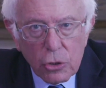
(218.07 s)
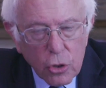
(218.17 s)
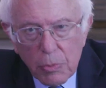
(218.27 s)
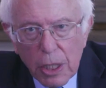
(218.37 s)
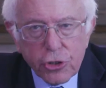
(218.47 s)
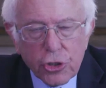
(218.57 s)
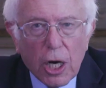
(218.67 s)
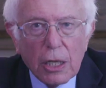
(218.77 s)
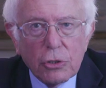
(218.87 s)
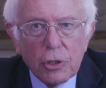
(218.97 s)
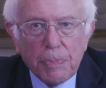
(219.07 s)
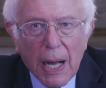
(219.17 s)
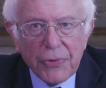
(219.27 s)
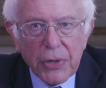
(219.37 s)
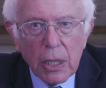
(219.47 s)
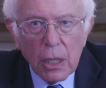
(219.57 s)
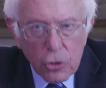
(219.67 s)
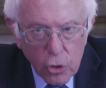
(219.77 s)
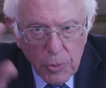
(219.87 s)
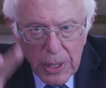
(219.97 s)
too much childhood poverty,
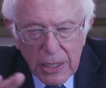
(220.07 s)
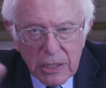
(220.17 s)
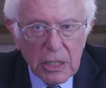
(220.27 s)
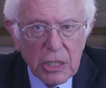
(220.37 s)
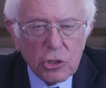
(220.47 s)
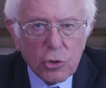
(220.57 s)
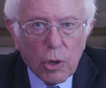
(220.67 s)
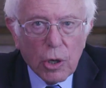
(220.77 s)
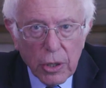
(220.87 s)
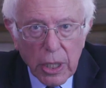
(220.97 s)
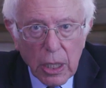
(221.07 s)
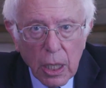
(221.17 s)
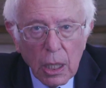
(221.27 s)
too many seniors who are hurting.